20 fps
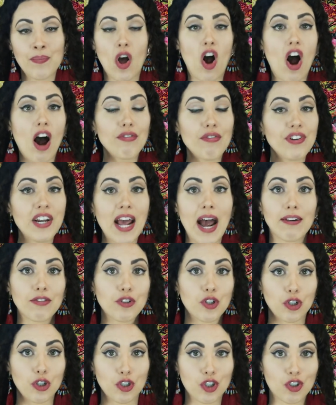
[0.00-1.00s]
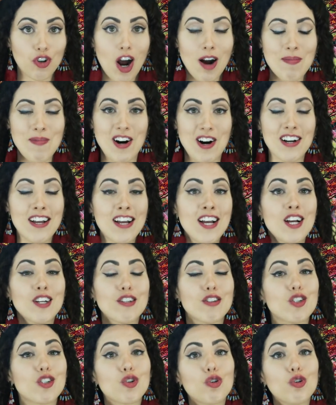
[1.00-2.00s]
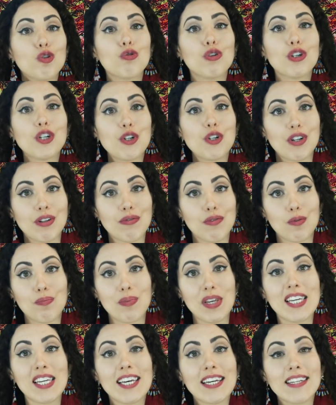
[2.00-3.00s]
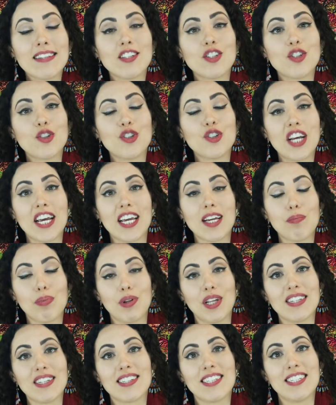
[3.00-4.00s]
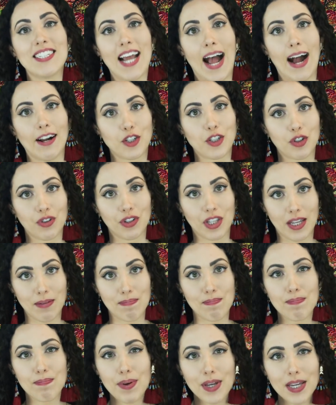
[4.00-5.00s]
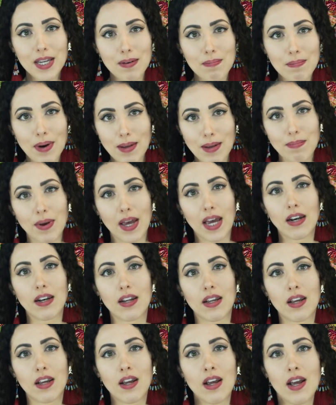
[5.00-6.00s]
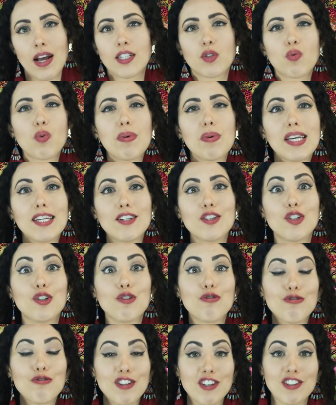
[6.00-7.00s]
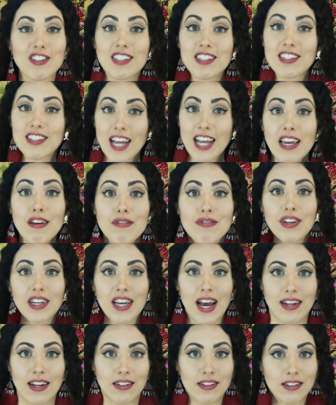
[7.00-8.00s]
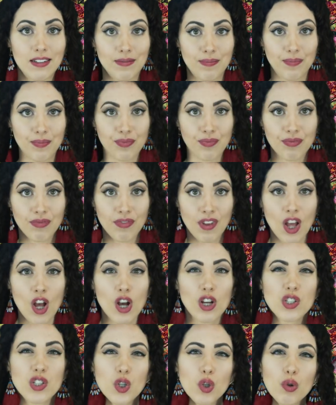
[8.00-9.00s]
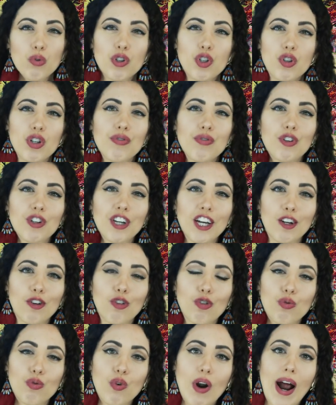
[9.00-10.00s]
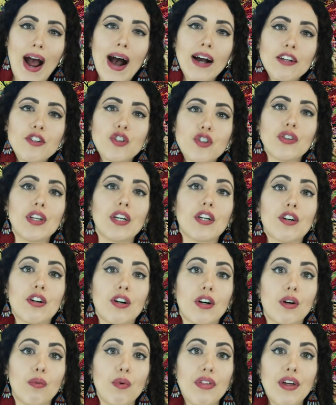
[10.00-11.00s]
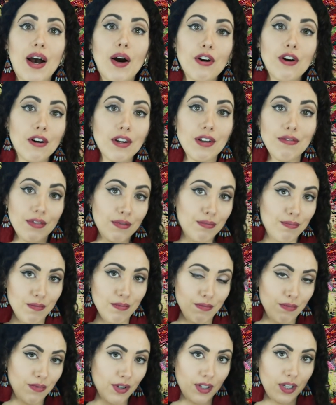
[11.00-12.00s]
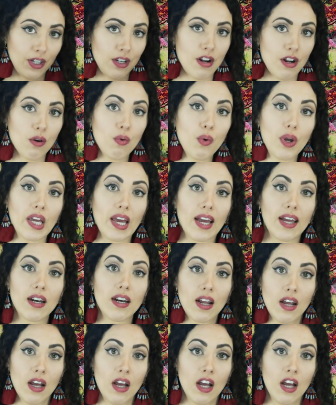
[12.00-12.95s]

Often after a trauma, soul retrieval begins to take place naturally, bit by bit, as we begin to feel safe again. Soul retrieval can gradually occur without our even really knowing it,